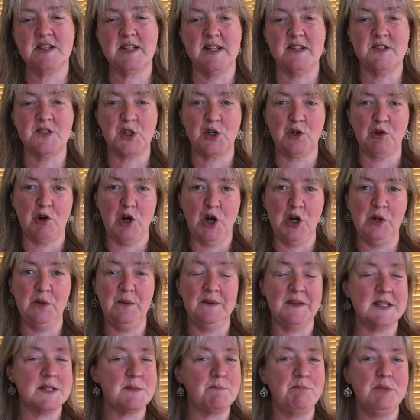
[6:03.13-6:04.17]
to grow
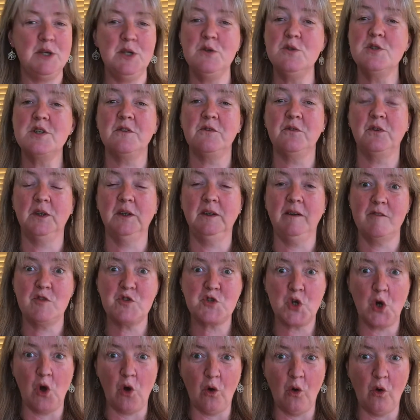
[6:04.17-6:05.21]
this beautiful,
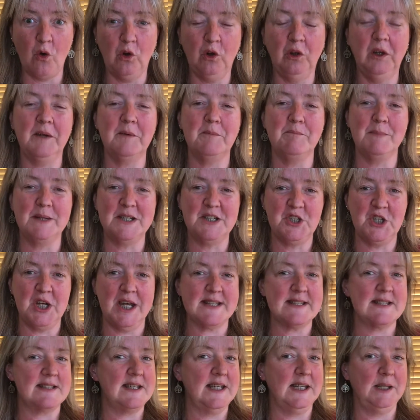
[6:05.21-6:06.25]
tall,
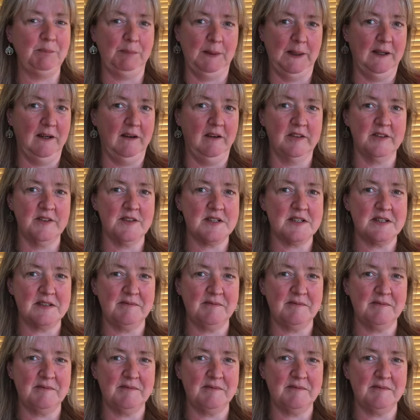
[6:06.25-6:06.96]
majestic plant.